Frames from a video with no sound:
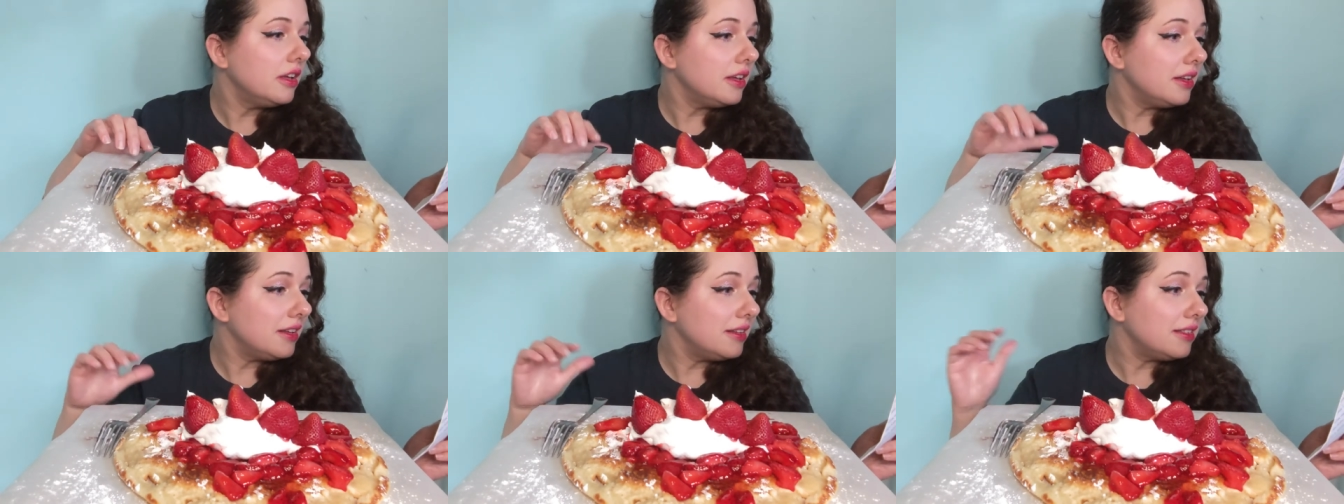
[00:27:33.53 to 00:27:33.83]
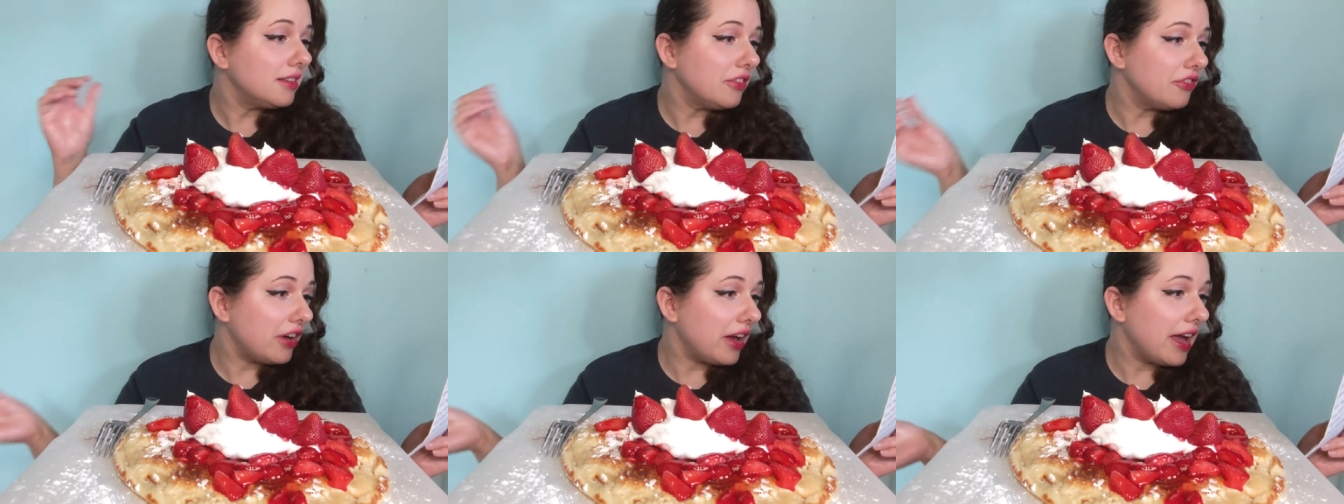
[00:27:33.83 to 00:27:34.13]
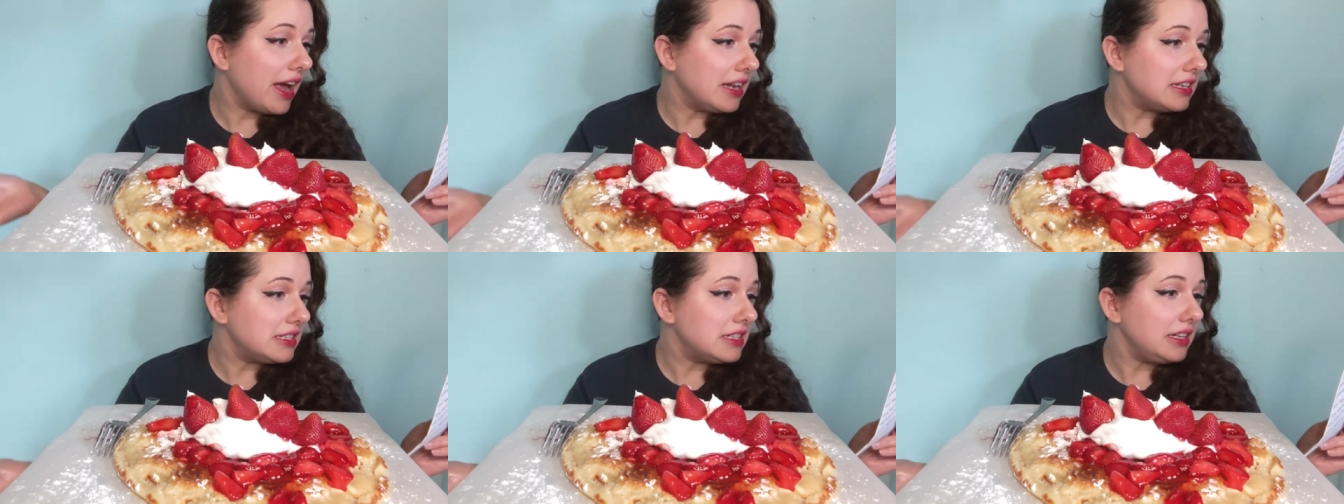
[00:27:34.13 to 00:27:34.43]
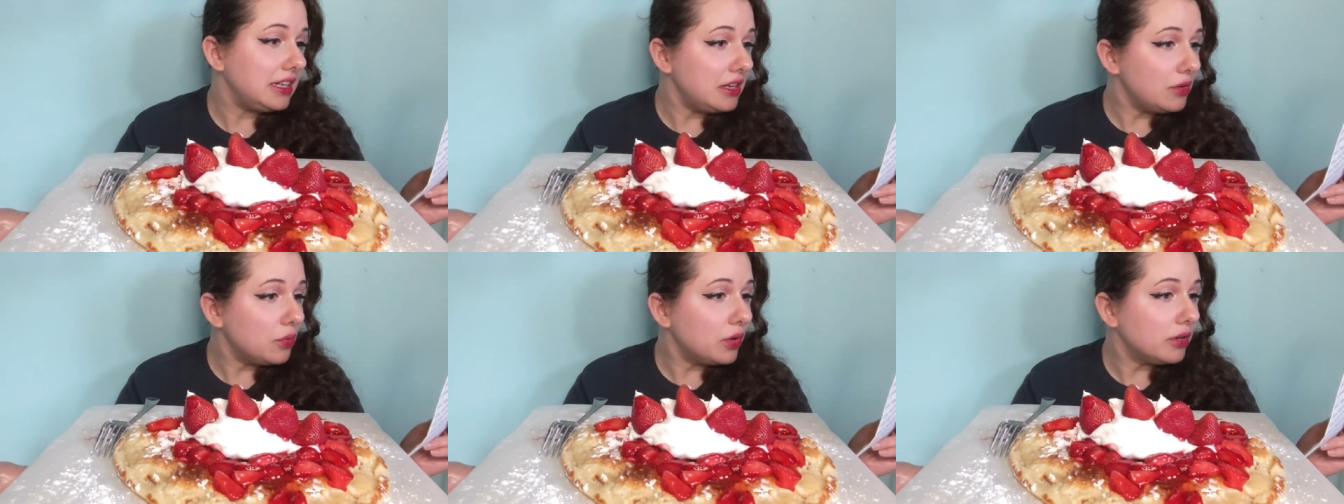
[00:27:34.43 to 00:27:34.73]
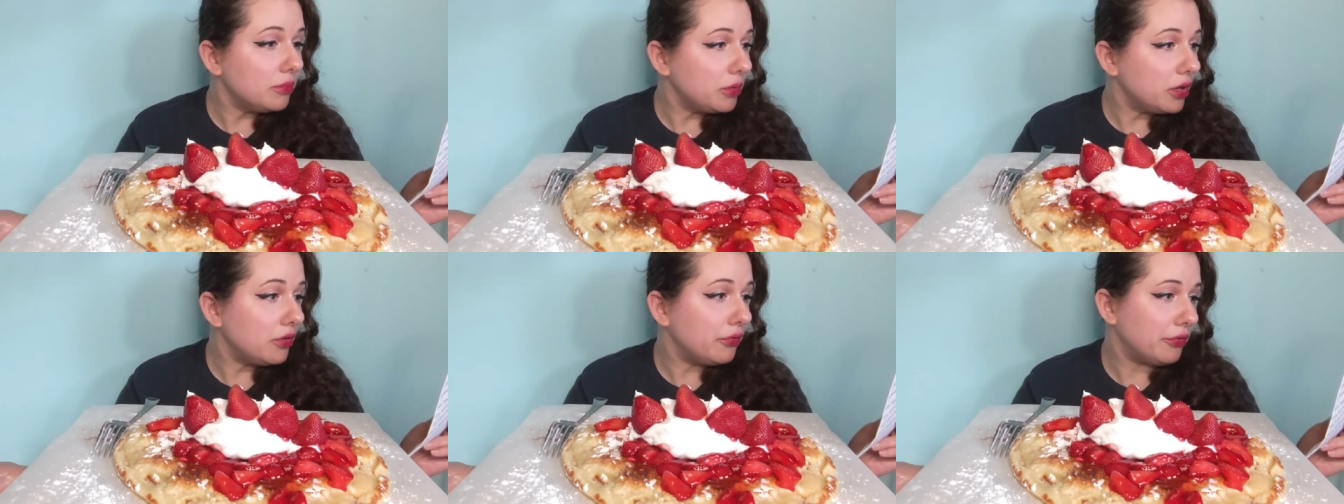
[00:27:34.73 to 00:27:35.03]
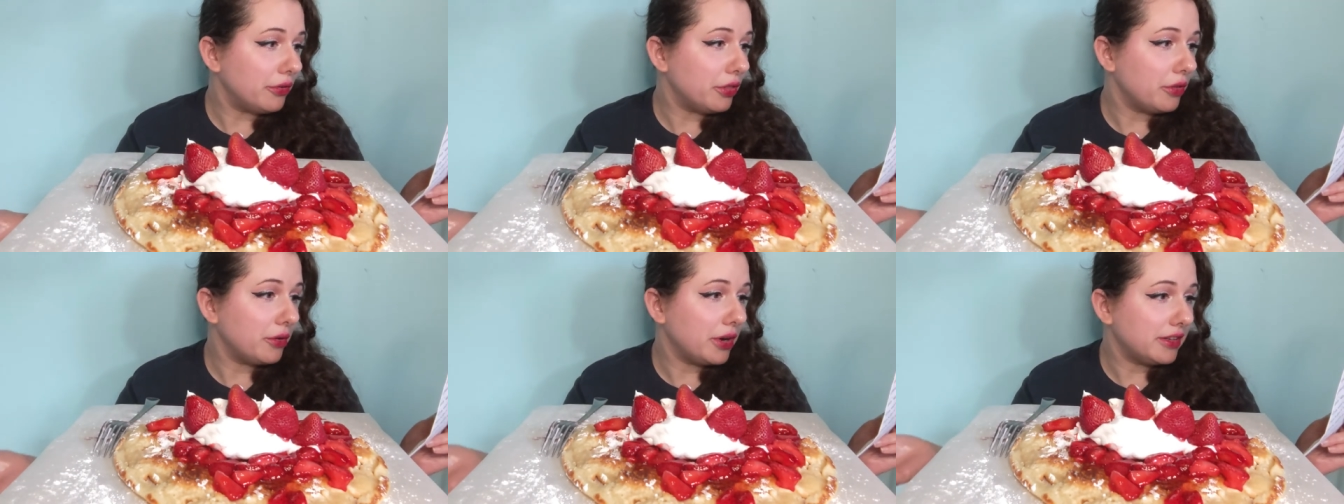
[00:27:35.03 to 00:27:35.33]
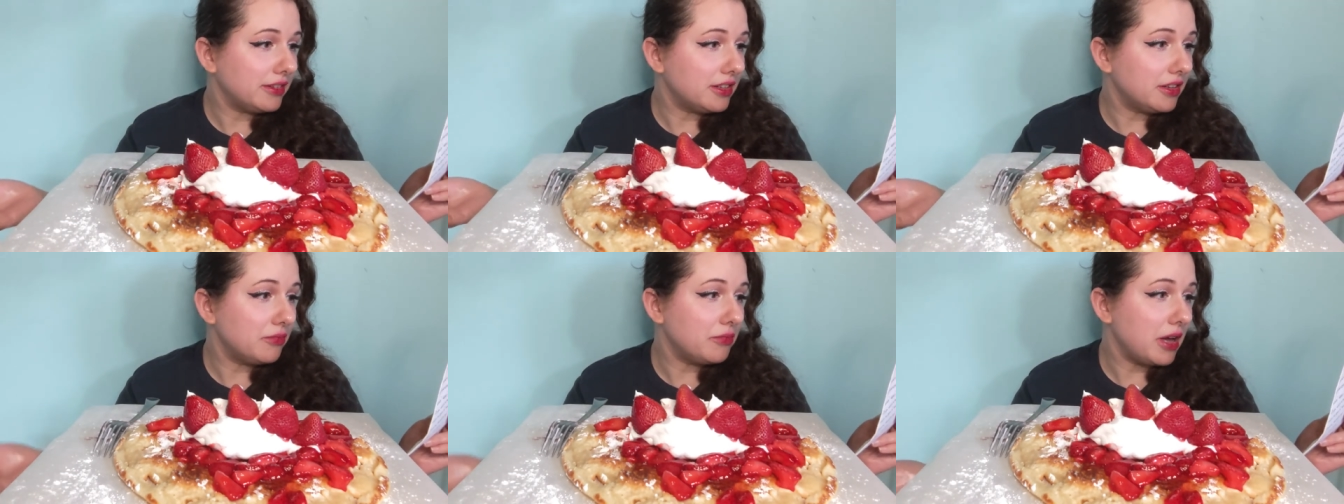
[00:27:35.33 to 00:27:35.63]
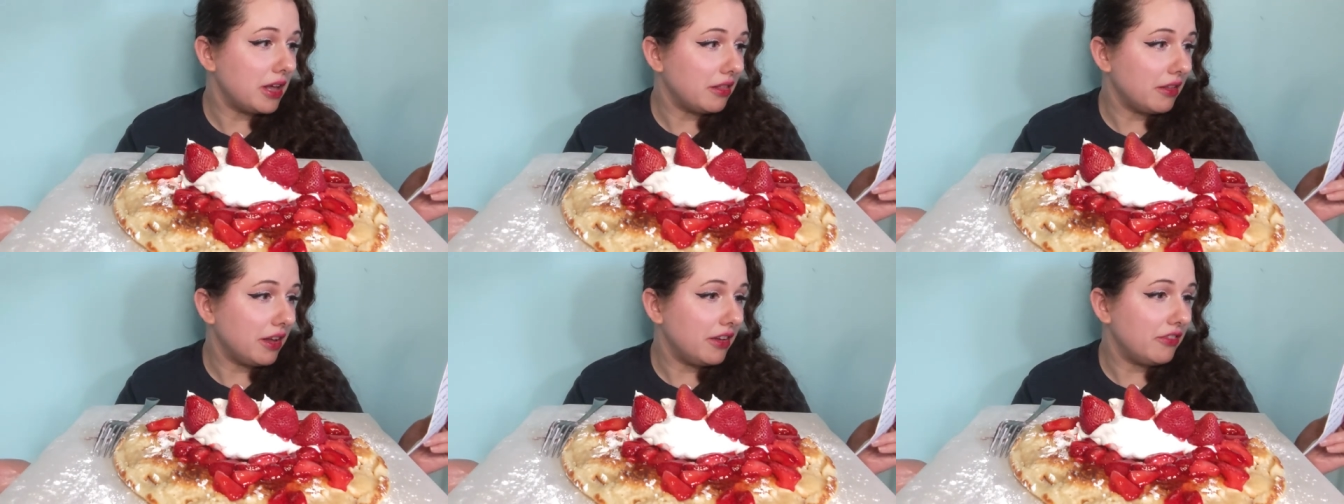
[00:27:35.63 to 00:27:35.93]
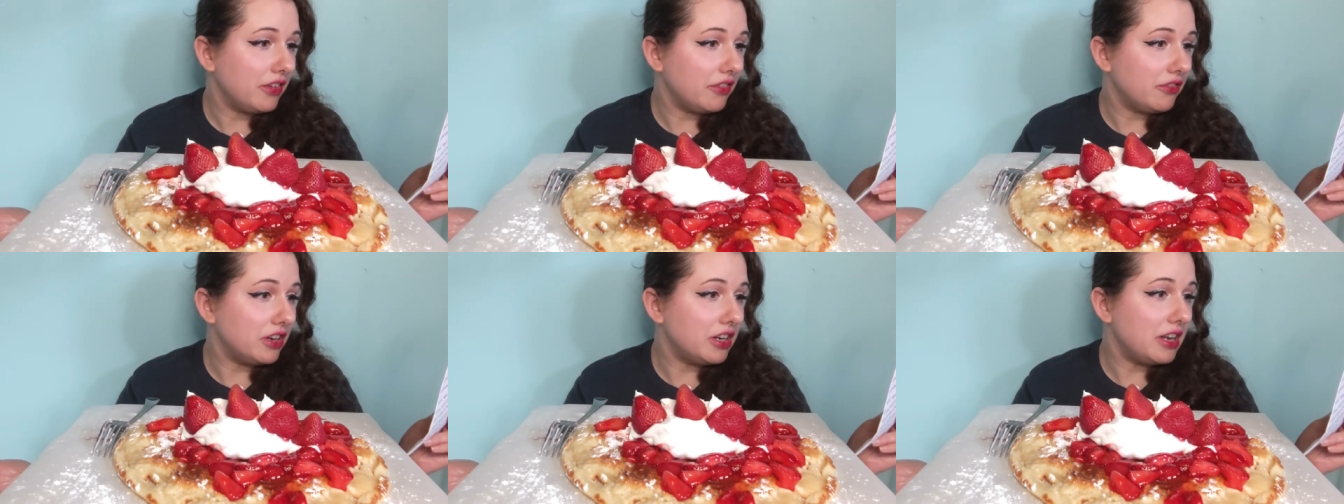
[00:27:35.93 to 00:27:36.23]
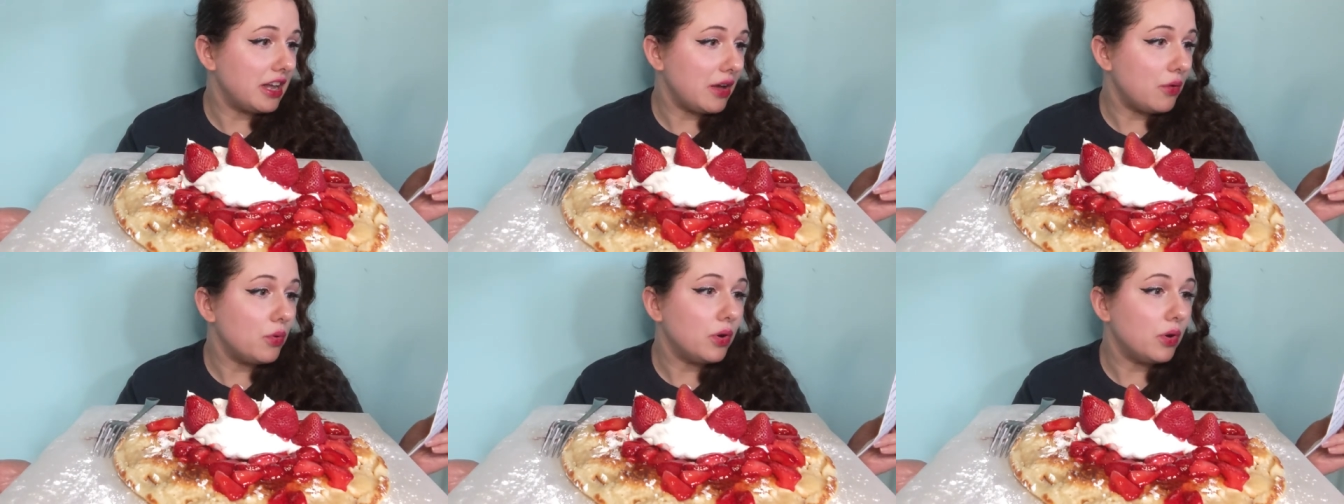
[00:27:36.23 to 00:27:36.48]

is if I had to eat one meal for the rest of my life every day,